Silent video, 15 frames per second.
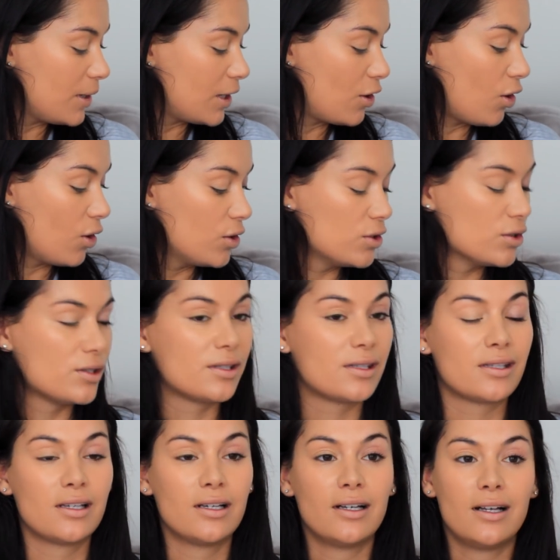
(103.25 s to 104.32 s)

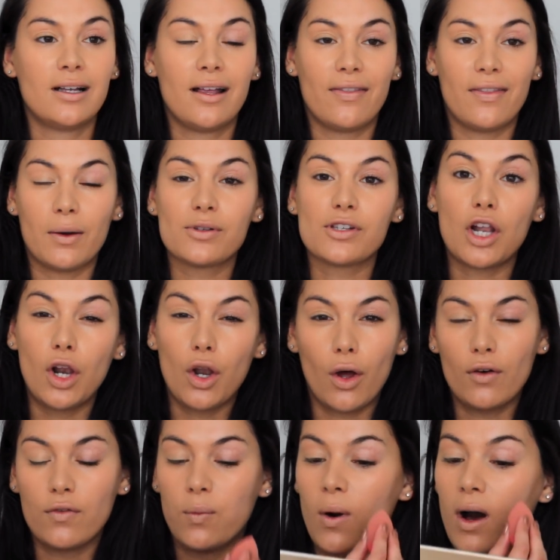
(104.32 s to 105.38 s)
because there was a
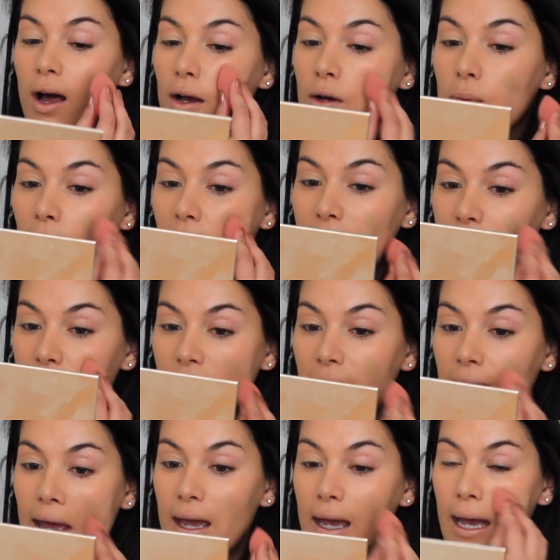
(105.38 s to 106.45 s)
lot of workwear in
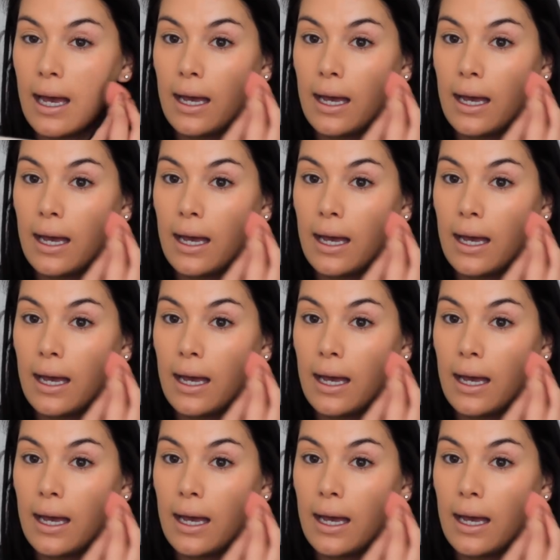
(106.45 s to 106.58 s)
there,